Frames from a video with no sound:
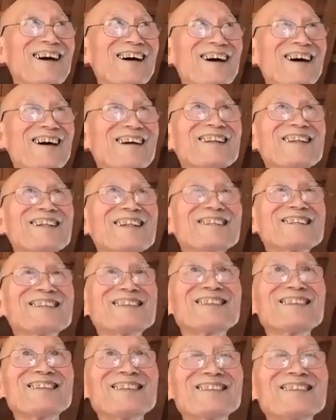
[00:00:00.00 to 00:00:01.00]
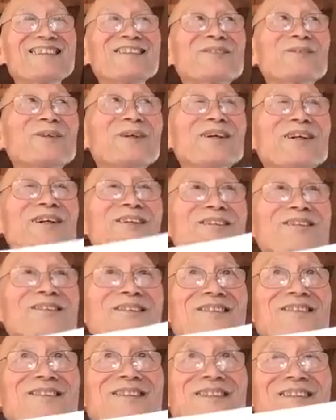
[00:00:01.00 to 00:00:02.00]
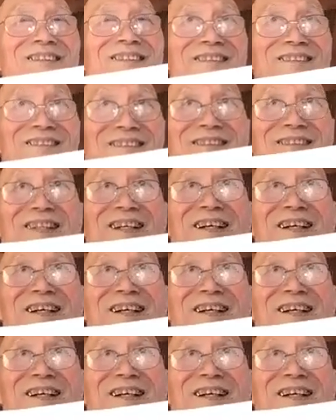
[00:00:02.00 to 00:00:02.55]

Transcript: That's the reason we have to see.